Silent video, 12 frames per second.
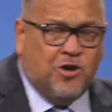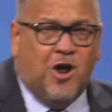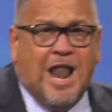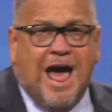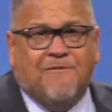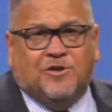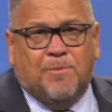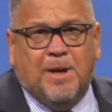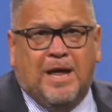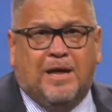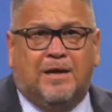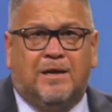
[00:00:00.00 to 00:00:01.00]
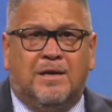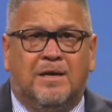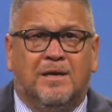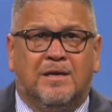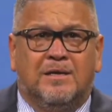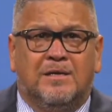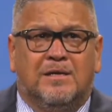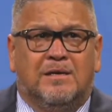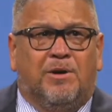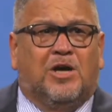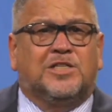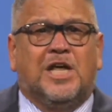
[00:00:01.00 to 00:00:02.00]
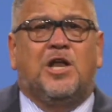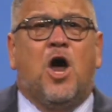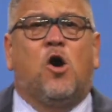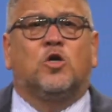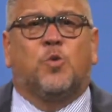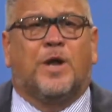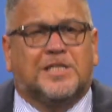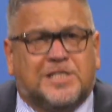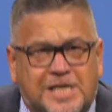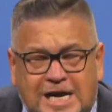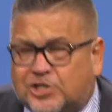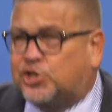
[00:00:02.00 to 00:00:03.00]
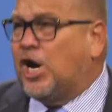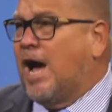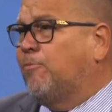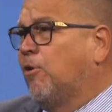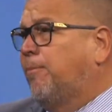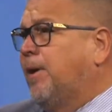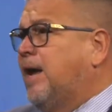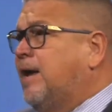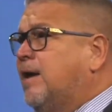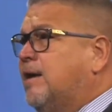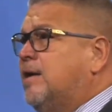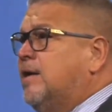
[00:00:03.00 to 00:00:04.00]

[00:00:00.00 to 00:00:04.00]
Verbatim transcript: your life to me, because he knows what his next job will be.